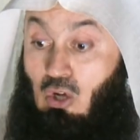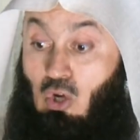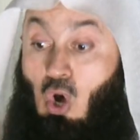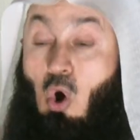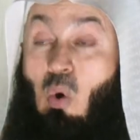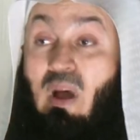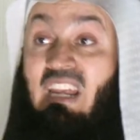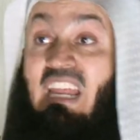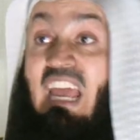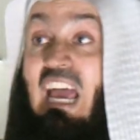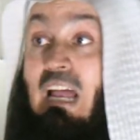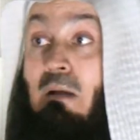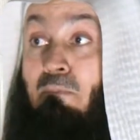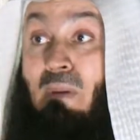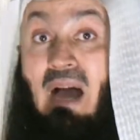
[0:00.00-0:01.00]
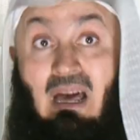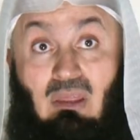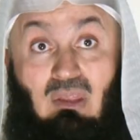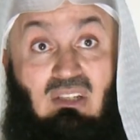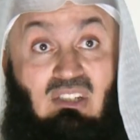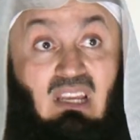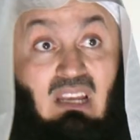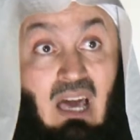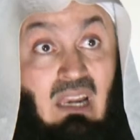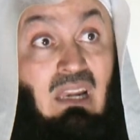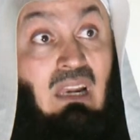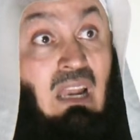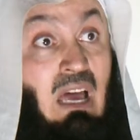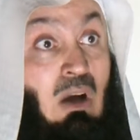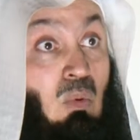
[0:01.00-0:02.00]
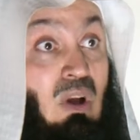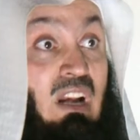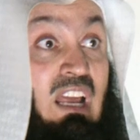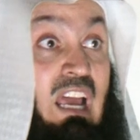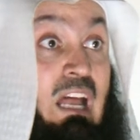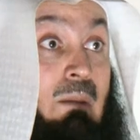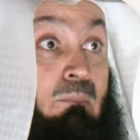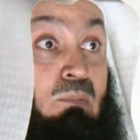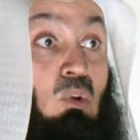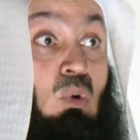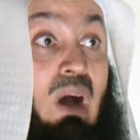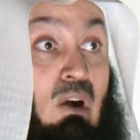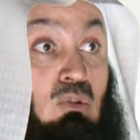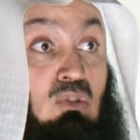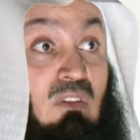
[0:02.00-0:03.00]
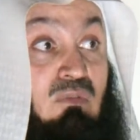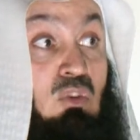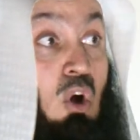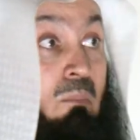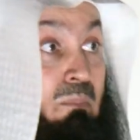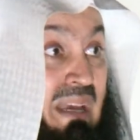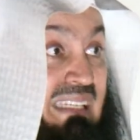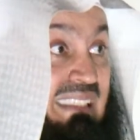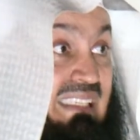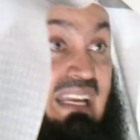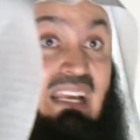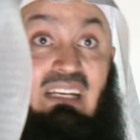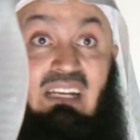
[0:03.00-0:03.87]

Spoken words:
Go and help others and Allah will help you out of your mess.